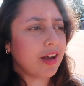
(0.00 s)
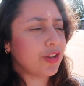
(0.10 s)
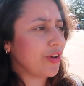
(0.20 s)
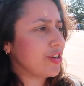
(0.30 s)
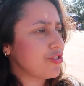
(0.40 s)

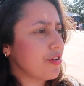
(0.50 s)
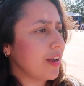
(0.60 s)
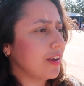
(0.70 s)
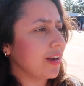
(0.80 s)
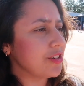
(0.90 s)

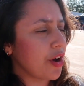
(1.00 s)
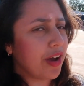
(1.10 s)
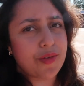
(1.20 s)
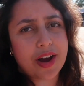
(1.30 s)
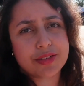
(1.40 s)
adventuring and
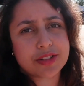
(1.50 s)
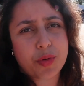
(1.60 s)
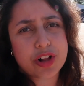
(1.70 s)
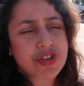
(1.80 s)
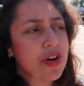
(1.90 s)
going around the
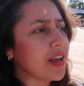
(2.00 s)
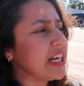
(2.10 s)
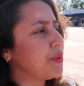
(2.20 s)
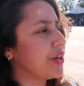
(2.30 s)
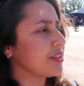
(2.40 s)
World
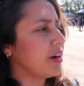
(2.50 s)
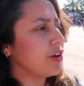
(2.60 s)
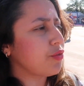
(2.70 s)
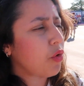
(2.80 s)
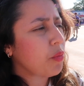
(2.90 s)
Showcase because it
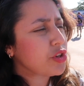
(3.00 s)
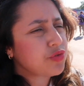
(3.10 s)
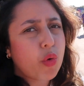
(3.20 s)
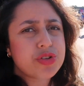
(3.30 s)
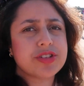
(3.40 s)
kind of almost
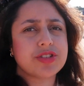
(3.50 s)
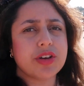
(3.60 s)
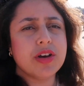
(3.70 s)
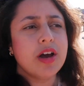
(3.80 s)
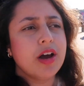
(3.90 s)
forces
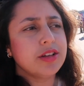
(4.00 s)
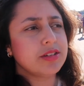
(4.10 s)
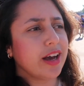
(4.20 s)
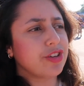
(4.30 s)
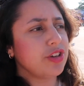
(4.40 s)
you
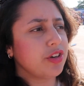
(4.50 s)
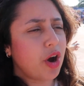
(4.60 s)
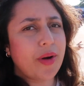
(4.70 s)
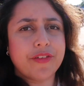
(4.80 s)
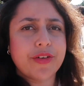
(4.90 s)
to actually
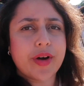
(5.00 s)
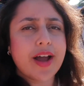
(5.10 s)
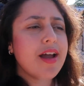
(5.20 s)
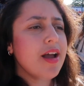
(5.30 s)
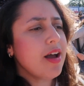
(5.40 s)
go
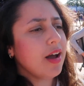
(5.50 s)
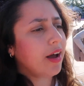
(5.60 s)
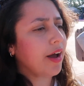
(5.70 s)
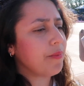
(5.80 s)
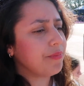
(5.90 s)
everywhere
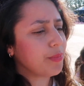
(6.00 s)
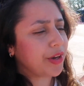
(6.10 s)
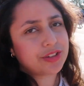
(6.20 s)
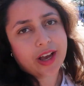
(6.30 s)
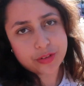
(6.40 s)
um,
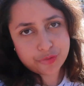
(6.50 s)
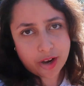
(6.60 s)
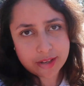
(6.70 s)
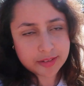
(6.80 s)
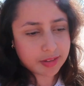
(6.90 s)
because you have to
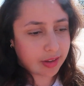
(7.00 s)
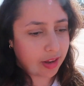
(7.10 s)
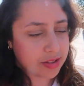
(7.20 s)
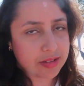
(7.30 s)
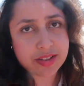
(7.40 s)
find
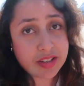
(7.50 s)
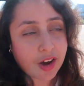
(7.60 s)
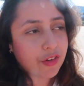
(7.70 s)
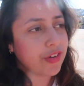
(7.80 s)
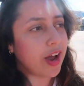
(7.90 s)
the, the
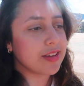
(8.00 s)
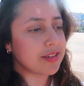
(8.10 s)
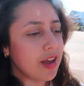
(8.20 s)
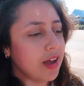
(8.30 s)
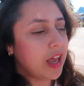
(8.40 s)
stuff and